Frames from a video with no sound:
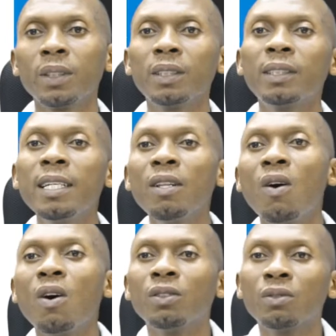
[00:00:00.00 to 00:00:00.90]
Still
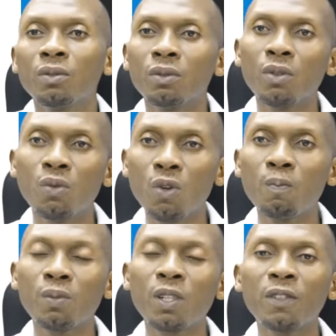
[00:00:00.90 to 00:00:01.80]
on the
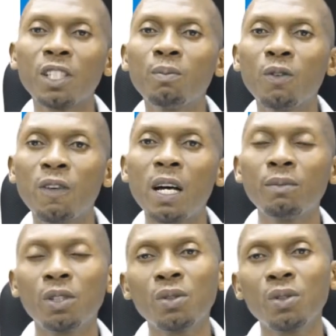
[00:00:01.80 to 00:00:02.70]
groups of simple farm
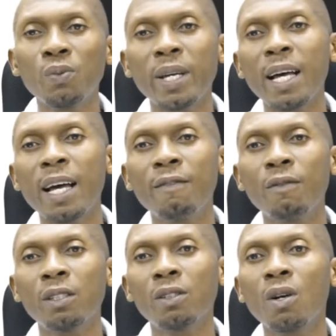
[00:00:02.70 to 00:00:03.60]
tools, we have
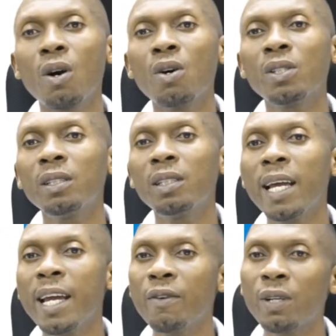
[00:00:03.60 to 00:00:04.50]
what is called the
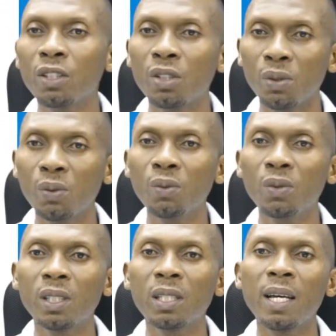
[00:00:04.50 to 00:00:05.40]
dairy
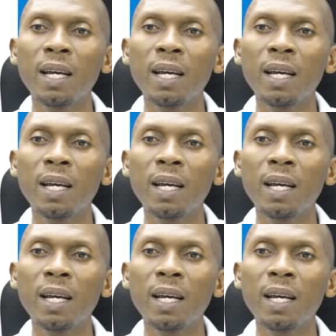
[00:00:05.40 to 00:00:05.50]
tools